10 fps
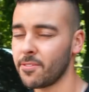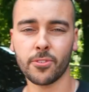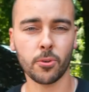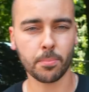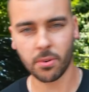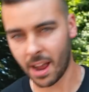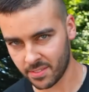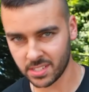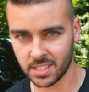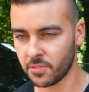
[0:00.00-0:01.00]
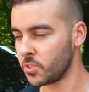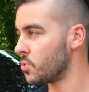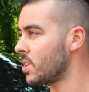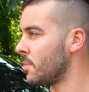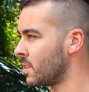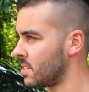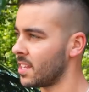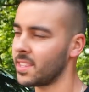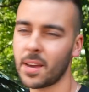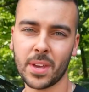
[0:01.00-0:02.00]
full privacy if you do keep the
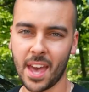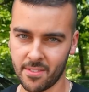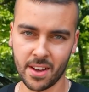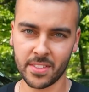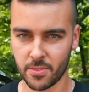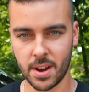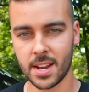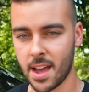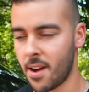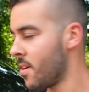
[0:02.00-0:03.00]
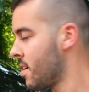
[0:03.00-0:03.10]
tint that we have on there right now.